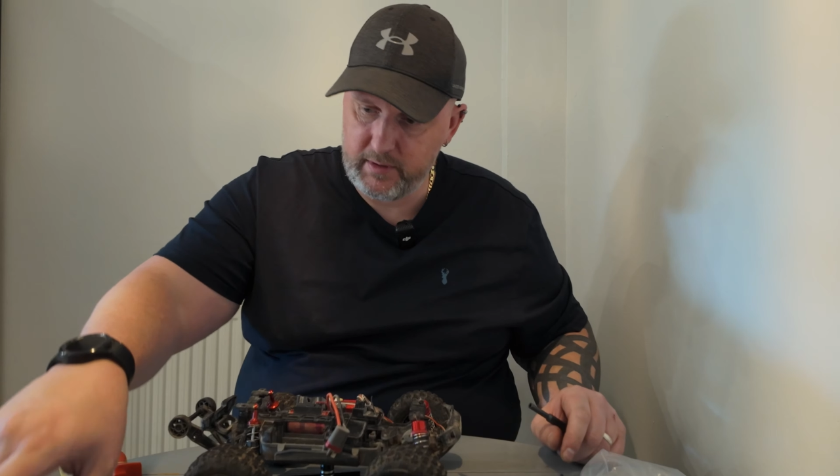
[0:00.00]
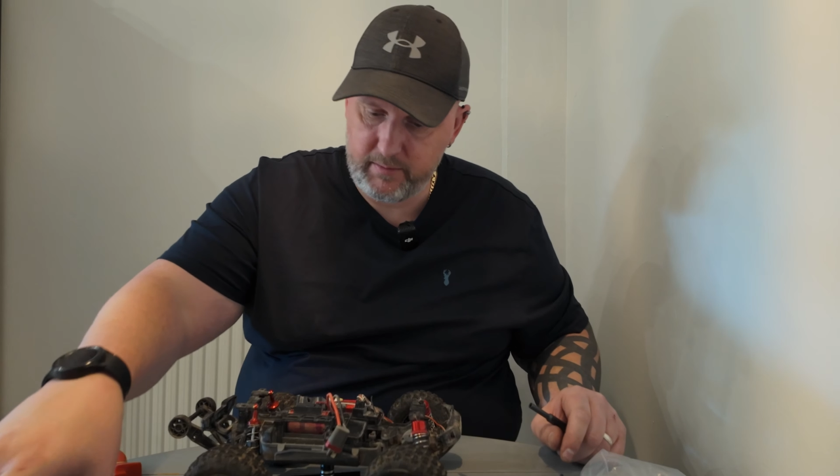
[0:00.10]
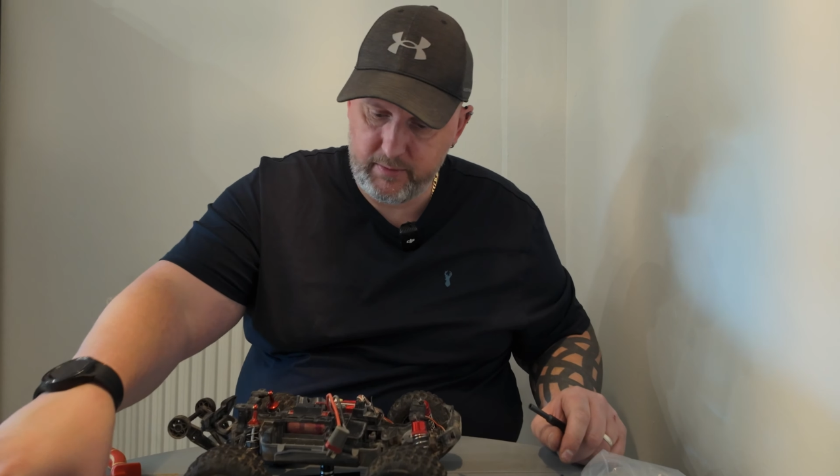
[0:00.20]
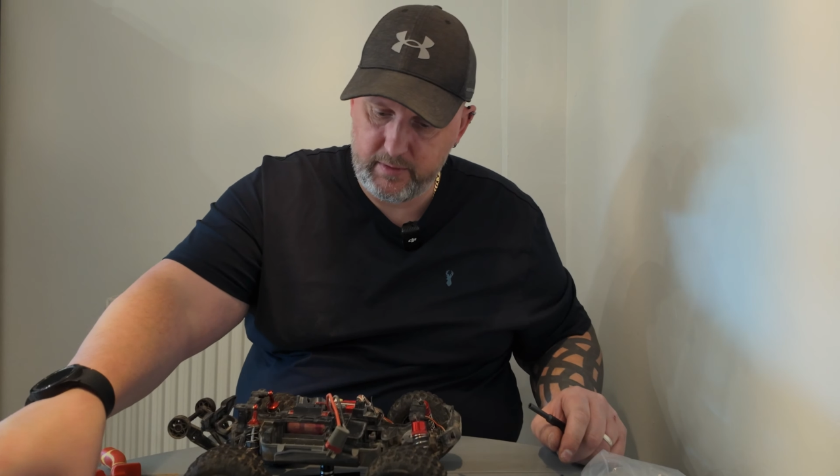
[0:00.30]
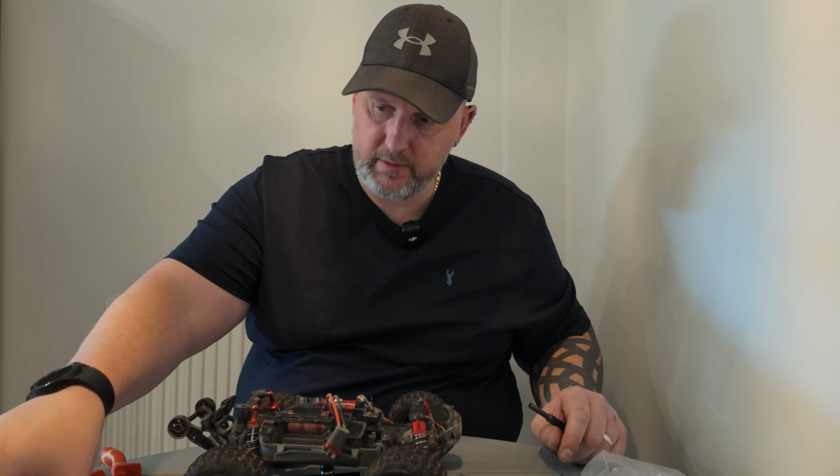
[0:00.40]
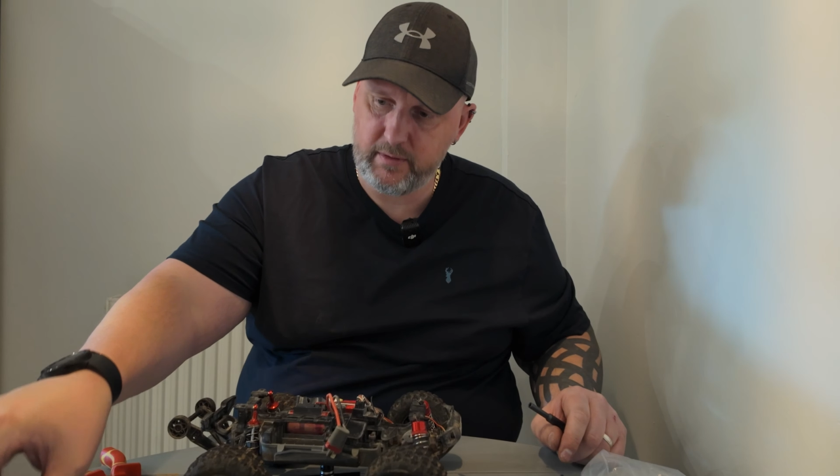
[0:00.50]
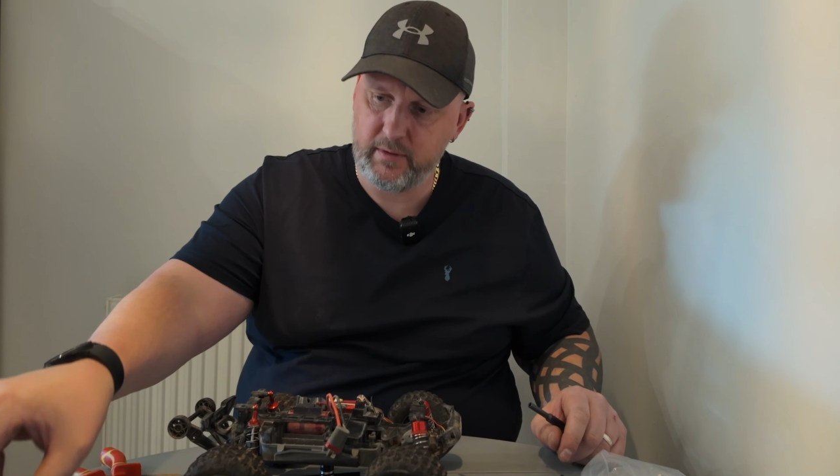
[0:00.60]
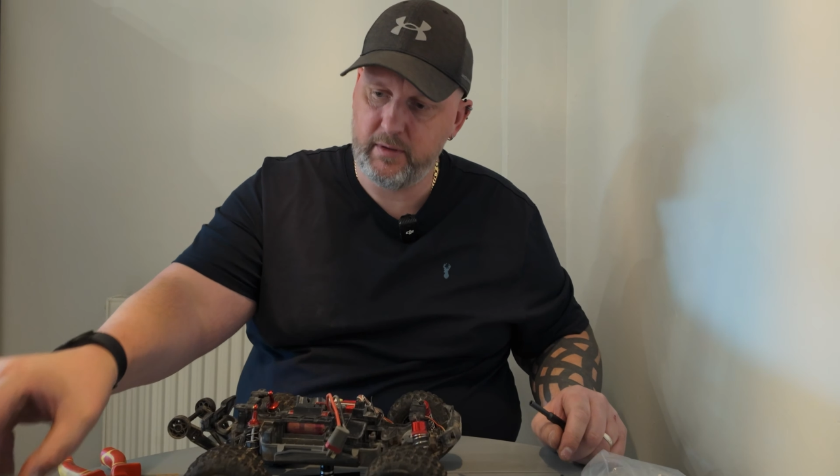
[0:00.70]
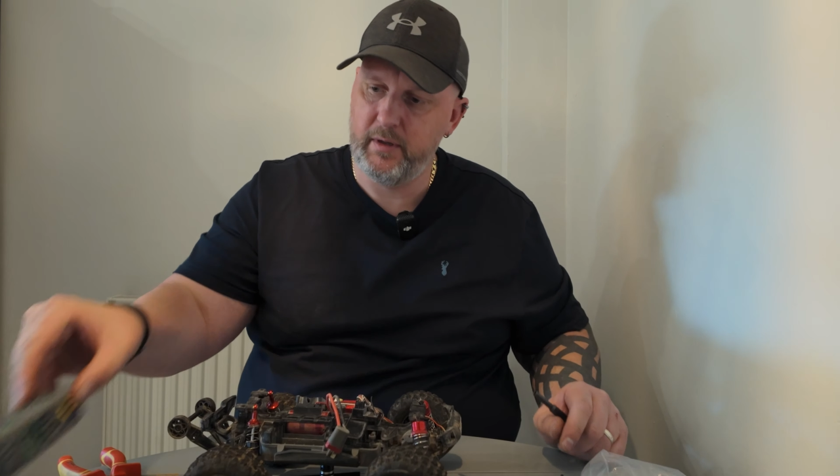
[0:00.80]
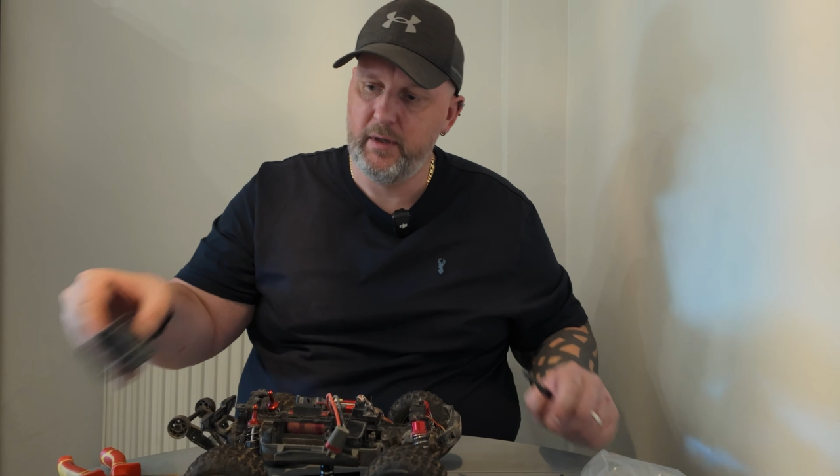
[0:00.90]
Let's put
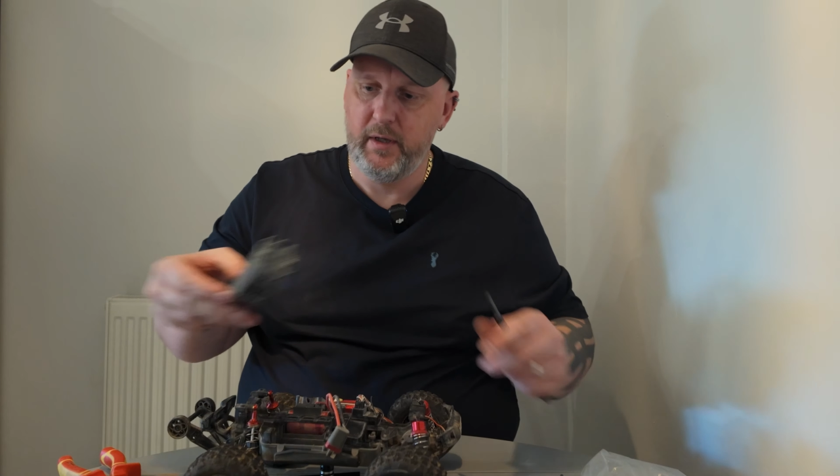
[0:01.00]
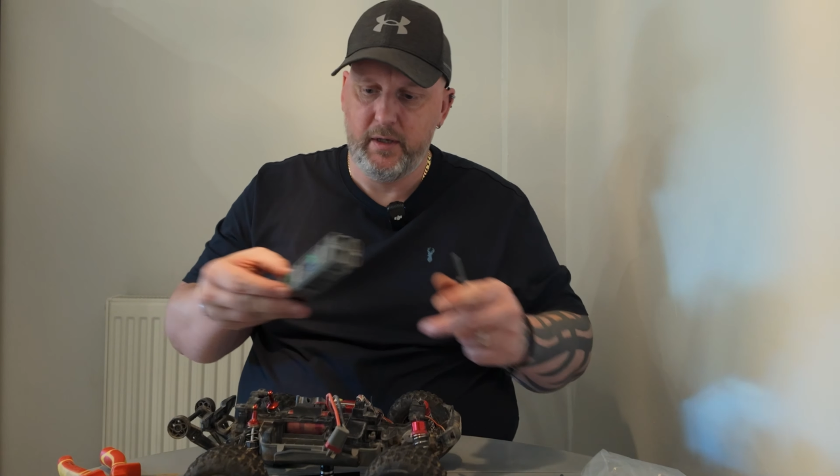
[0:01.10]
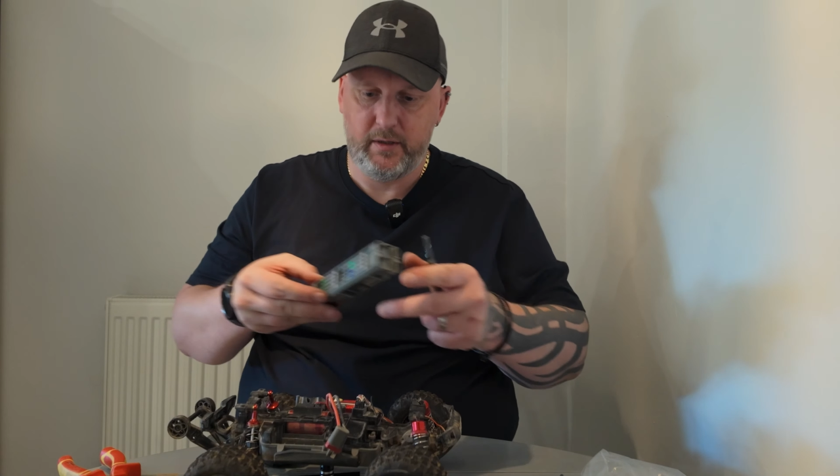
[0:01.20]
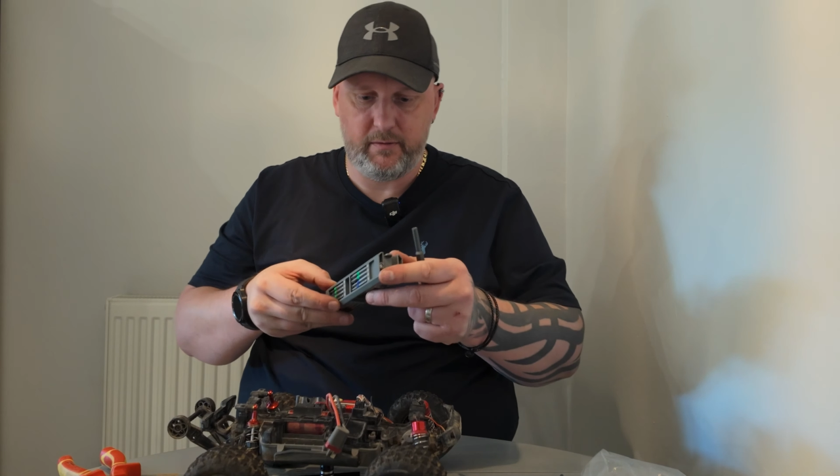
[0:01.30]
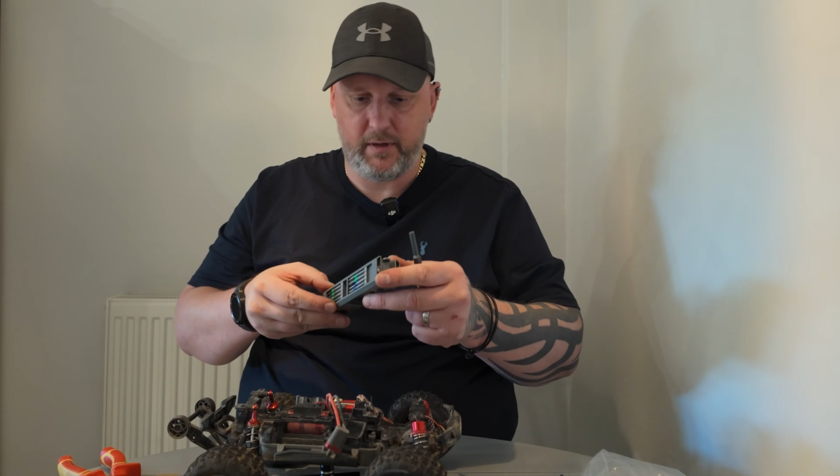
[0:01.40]
the